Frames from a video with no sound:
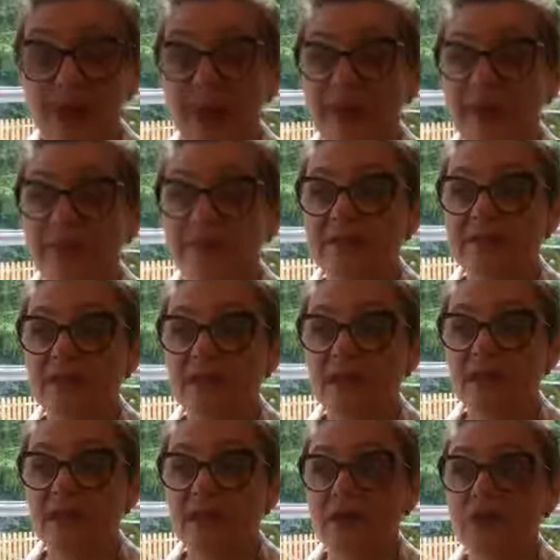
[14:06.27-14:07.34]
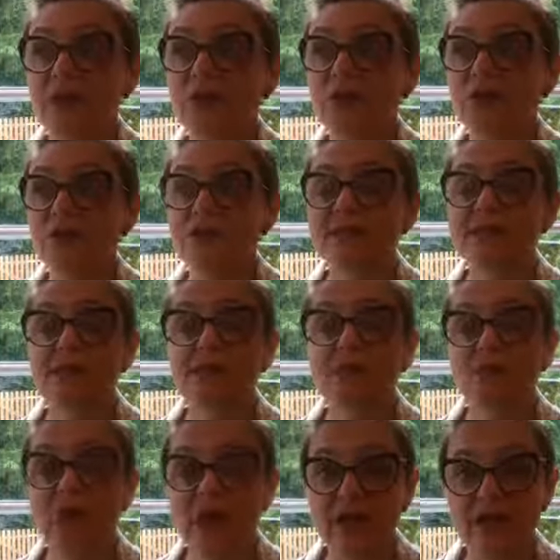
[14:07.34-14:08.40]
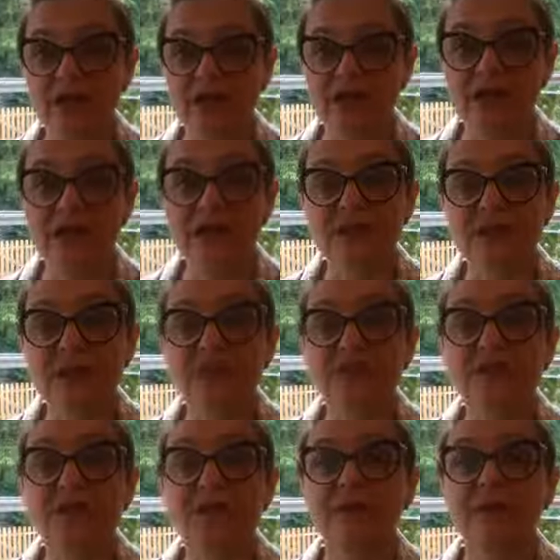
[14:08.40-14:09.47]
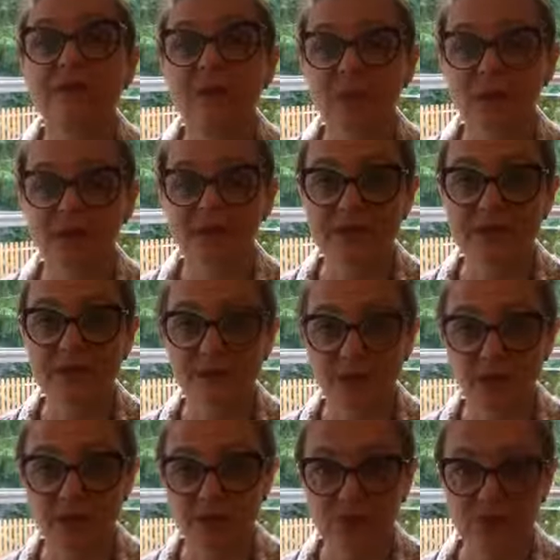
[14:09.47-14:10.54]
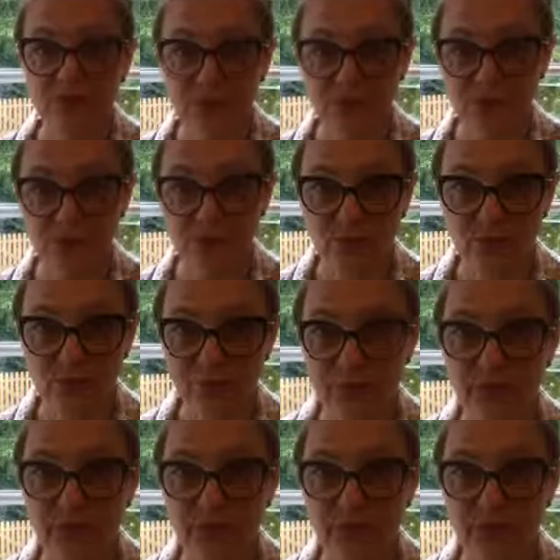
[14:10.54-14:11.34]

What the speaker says: and in which situations is the most important for you.